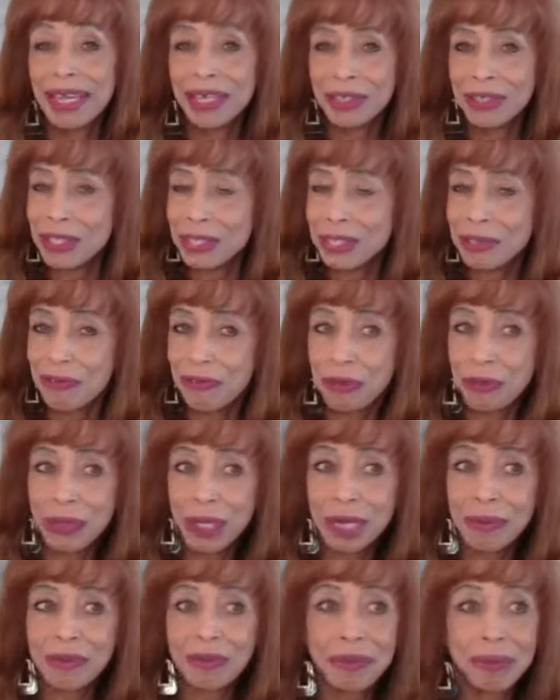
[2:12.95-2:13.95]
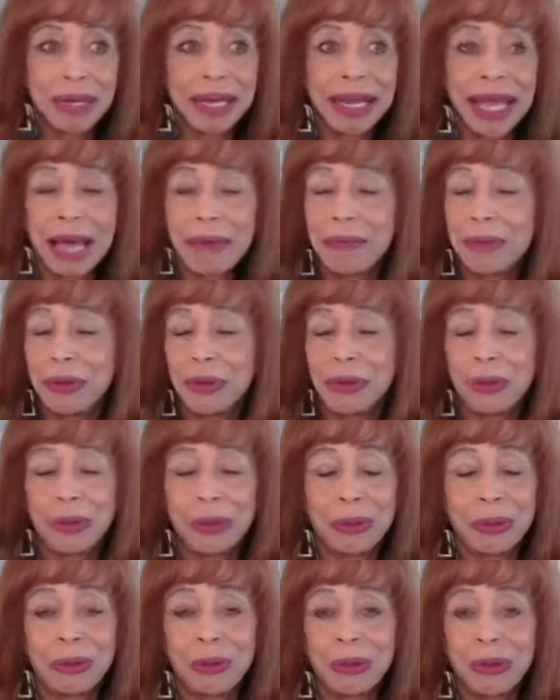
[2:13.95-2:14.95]
Does food come from a lab? No,
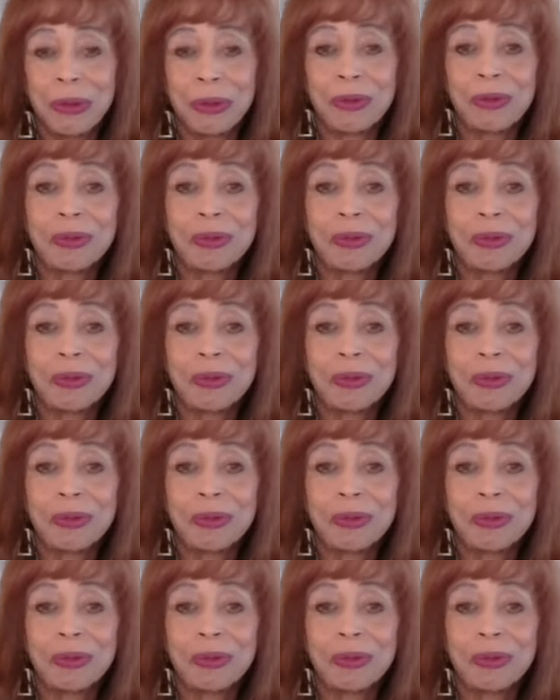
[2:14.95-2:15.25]
no, no.